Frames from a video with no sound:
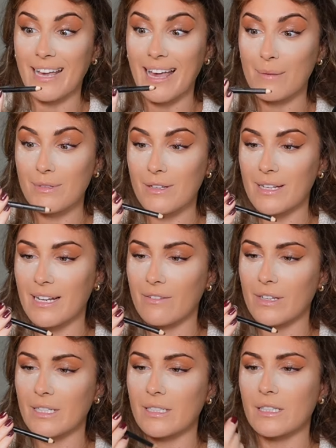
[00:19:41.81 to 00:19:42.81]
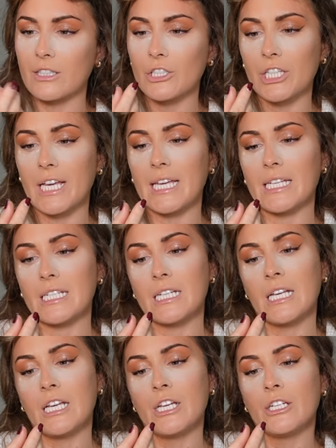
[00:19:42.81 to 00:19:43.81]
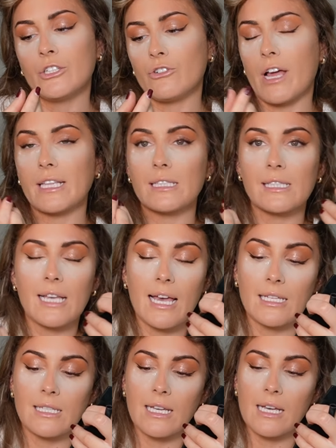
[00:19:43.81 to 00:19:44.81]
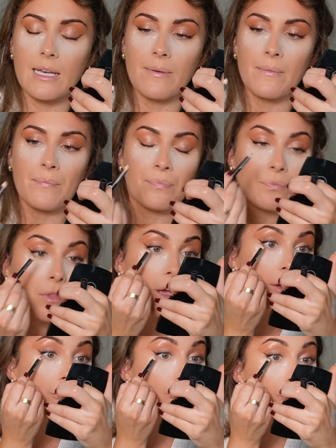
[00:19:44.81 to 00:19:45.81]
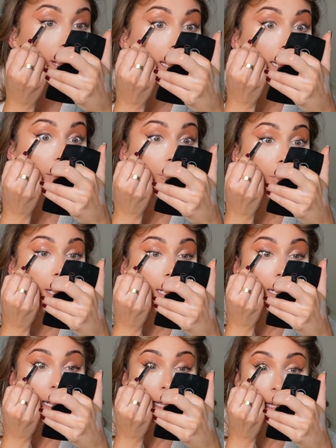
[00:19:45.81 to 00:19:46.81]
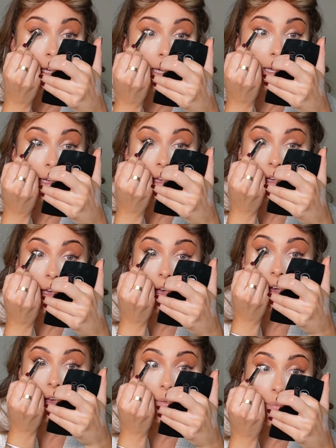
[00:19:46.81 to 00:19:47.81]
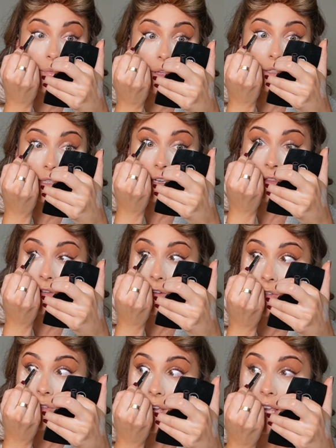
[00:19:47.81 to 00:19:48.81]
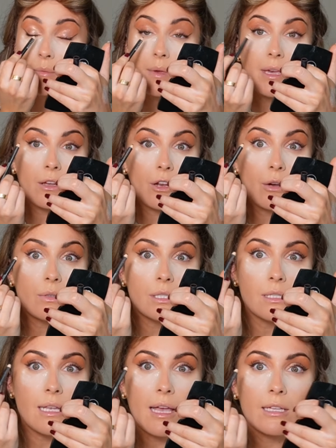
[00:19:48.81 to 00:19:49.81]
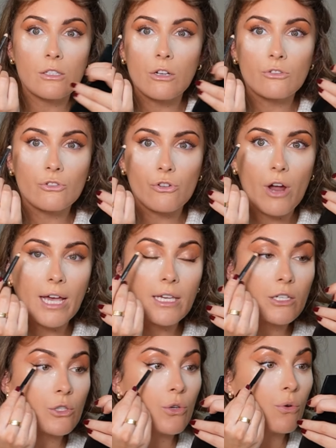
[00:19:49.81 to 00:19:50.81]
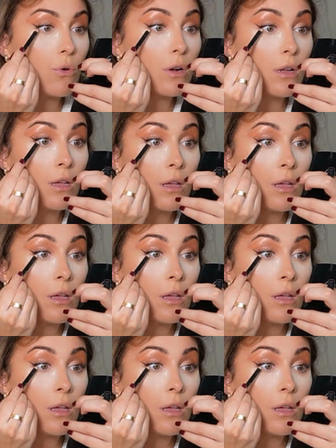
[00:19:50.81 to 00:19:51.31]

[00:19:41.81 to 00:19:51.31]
I absolutely love it. It's in the shade Trendsetter. I really, really like it. Um, it's like creamy, you know, it's, it's not dry at all.